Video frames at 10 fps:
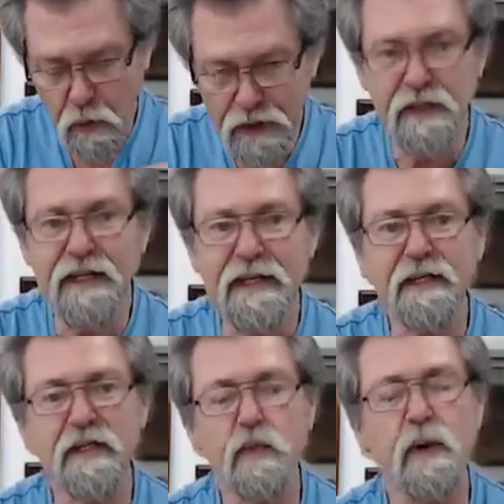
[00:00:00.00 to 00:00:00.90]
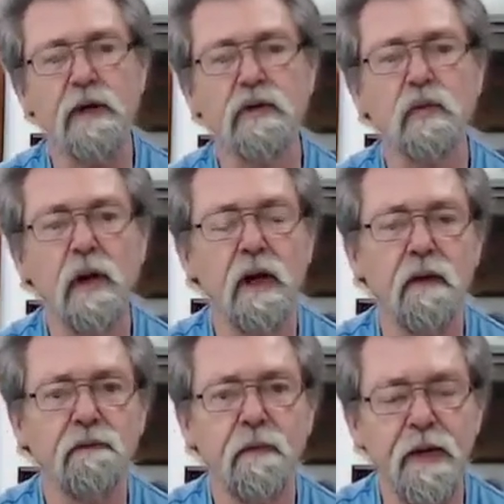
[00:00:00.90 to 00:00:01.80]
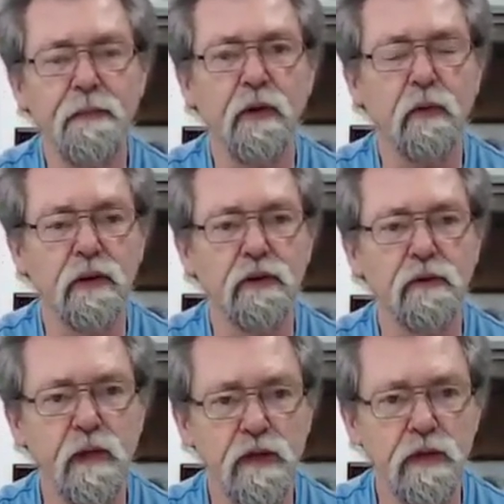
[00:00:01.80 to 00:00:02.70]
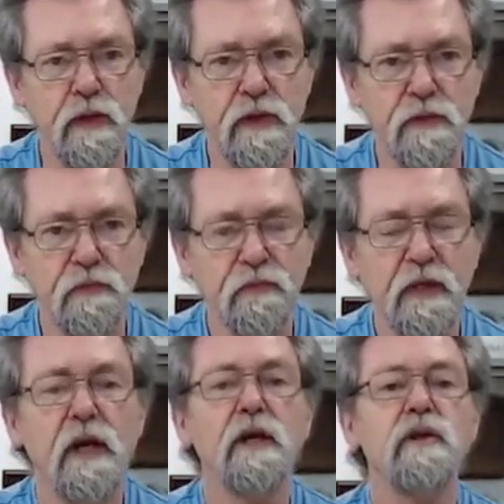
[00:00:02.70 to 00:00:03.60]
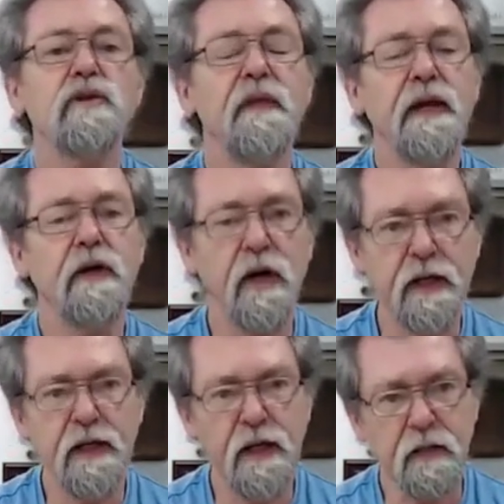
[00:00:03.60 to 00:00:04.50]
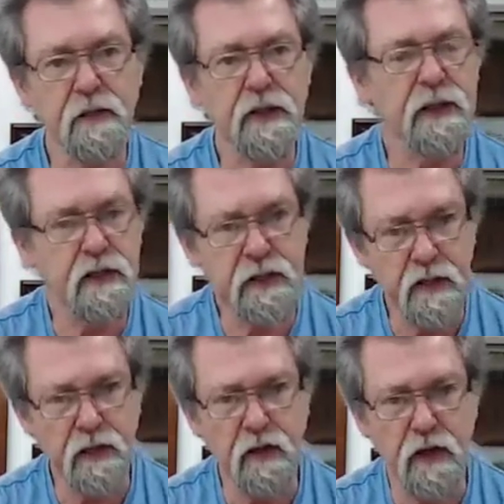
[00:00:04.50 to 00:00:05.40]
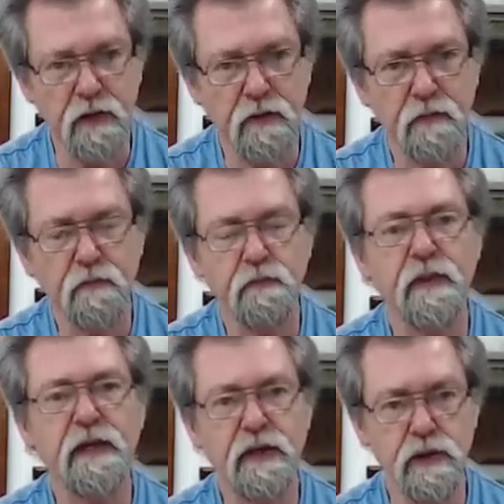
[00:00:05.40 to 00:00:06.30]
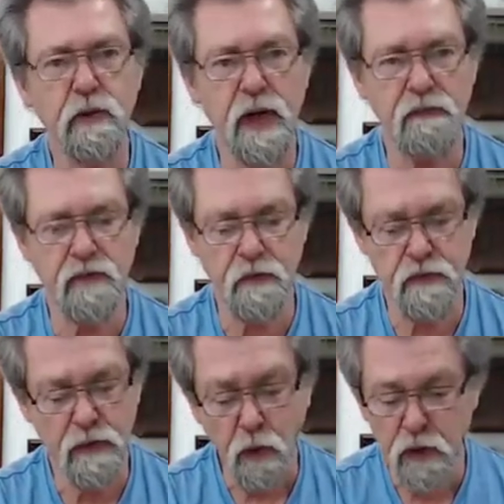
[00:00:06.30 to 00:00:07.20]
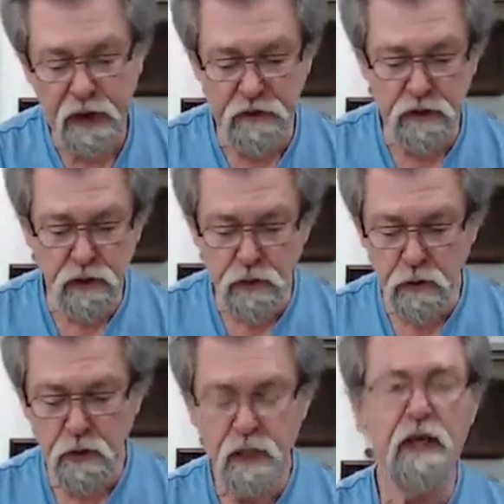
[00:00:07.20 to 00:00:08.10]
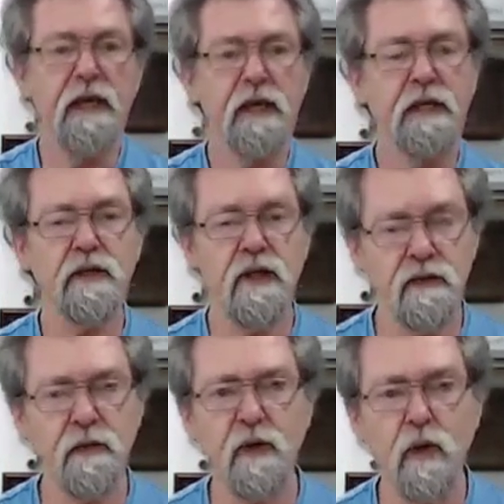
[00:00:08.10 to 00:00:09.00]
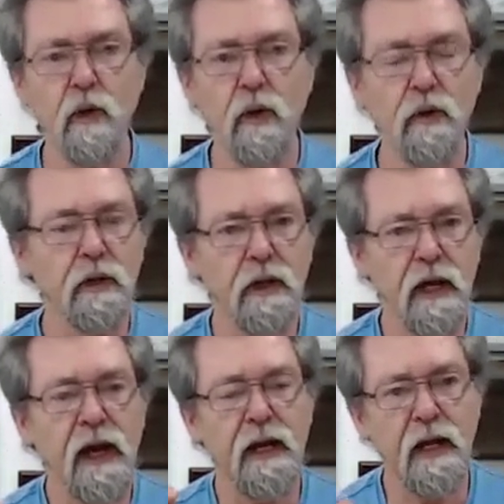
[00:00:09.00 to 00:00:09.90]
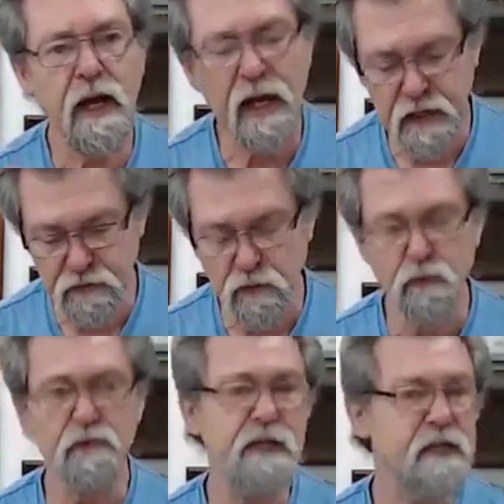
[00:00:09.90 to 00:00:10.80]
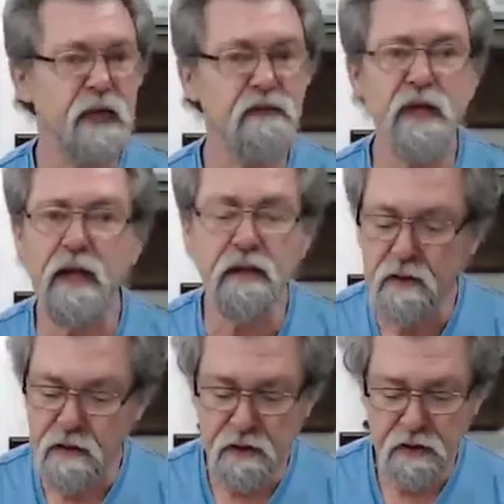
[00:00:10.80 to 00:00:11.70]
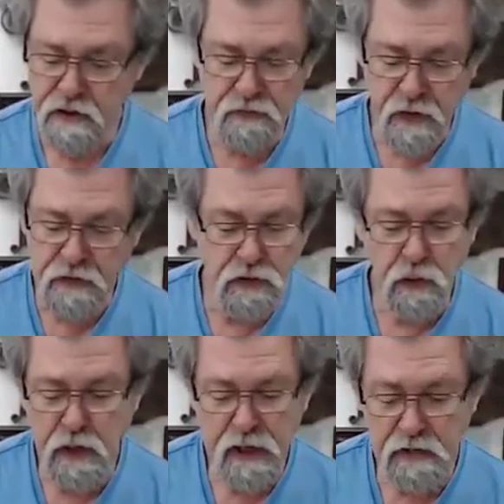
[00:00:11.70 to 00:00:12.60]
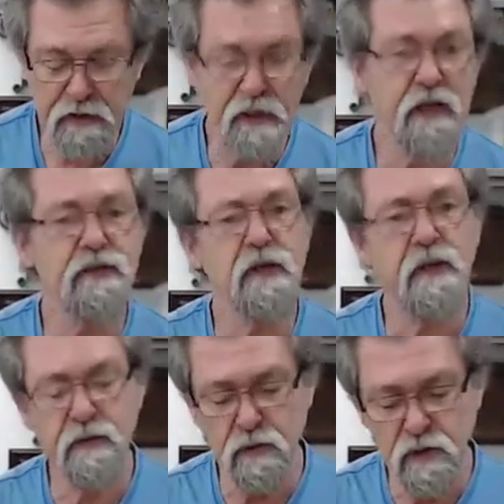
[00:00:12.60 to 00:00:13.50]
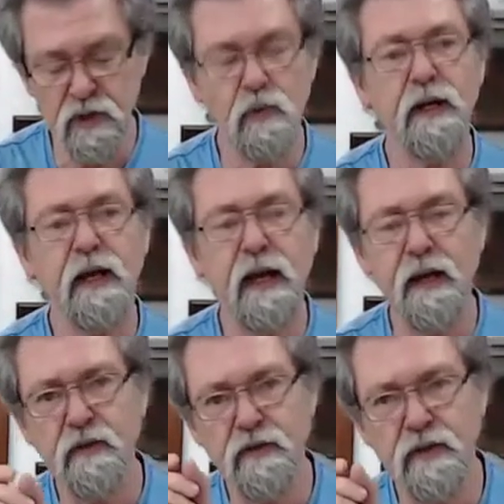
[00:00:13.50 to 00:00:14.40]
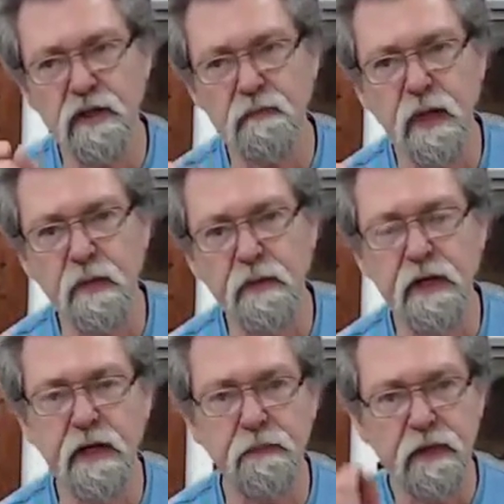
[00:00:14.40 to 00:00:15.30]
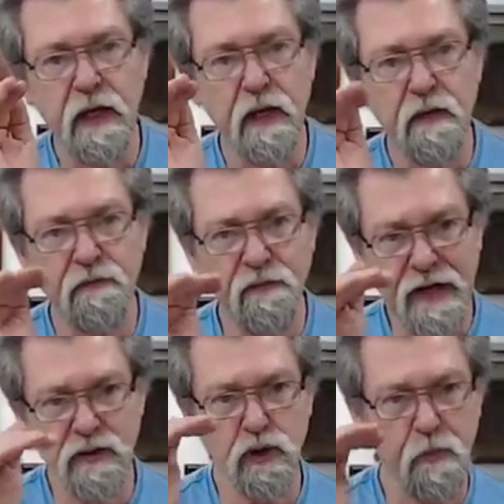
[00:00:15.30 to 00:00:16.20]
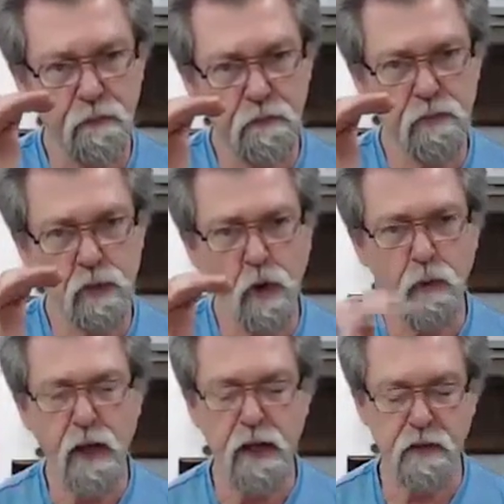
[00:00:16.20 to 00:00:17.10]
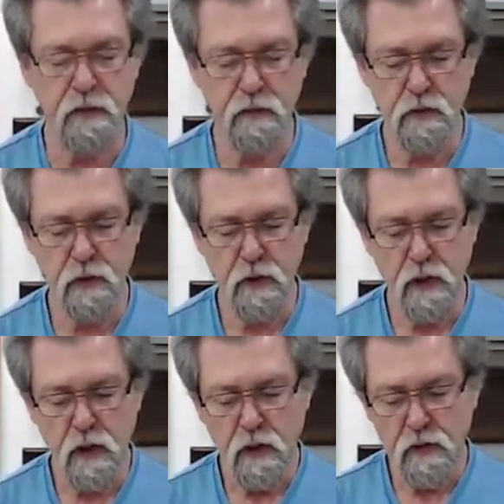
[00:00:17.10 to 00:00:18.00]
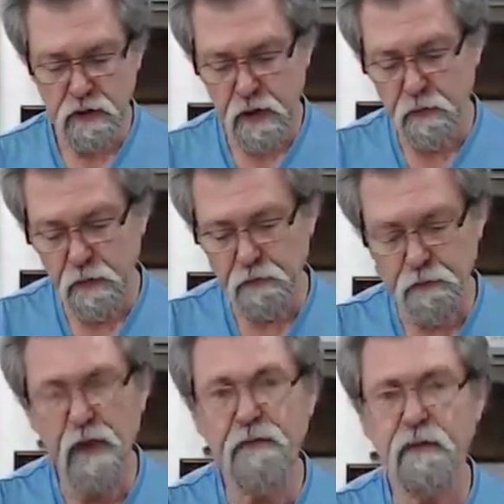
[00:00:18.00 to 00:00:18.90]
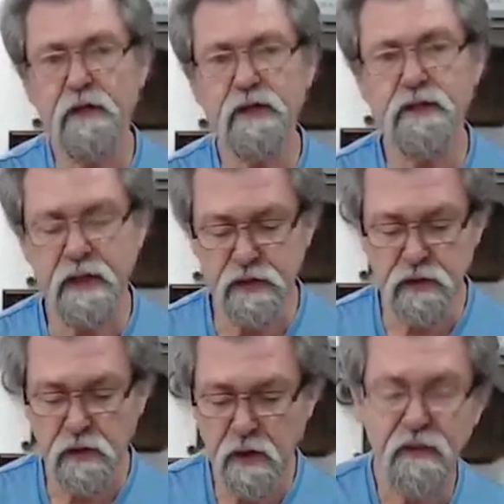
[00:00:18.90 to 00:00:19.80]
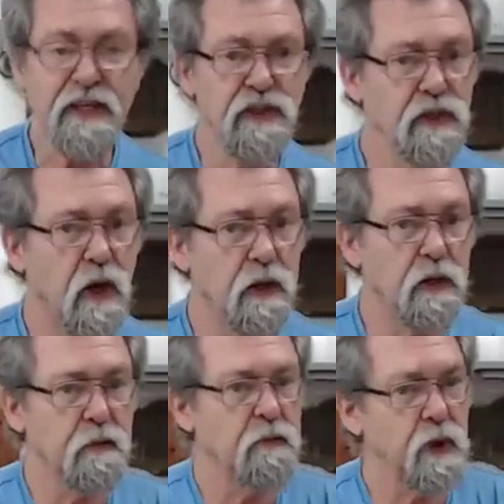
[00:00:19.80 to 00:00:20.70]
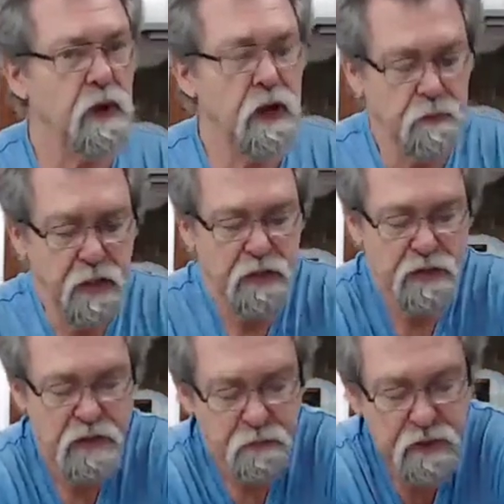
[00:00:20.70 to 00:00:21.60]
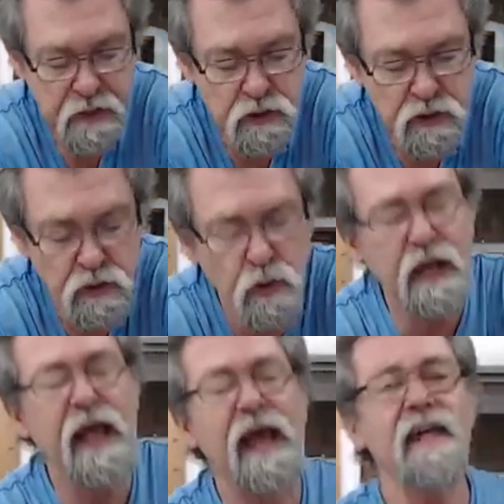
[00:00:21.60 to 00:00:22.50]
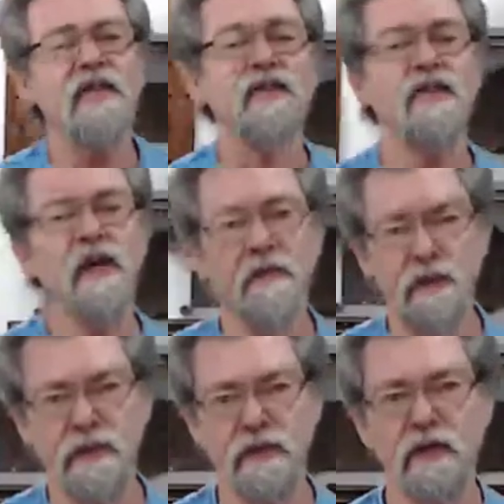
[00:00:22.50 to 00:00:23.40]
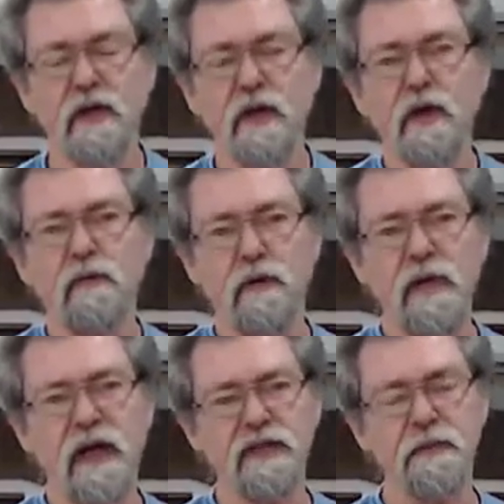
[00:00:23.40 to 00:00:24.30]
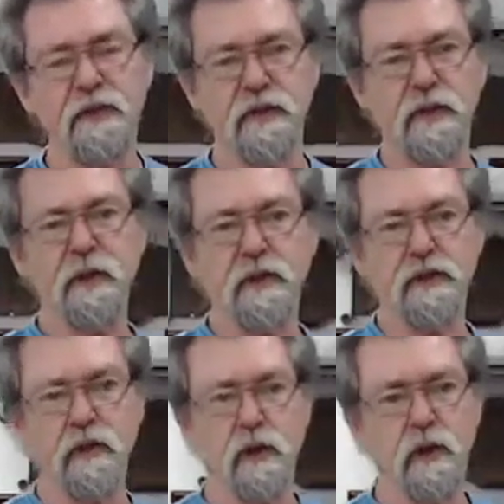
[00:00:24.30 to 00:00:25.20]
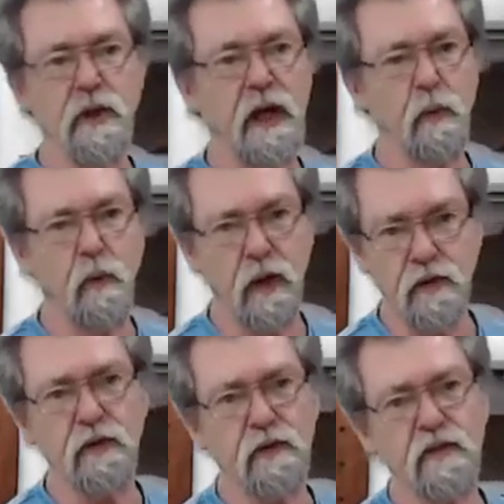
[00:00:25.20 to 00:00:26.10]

we need this one as well for people that want to do box joints. So they got it in, but they didn't get a lot, but they do have them. So all you have to do is give them a call and ask for them. Say, Dave said, you've got the Torcadas there, so they do this one and the six millimeter flat top saw blade. So both of these, they, they stock, not a lot, as I say, but they do it as a service for customers that are in the store and want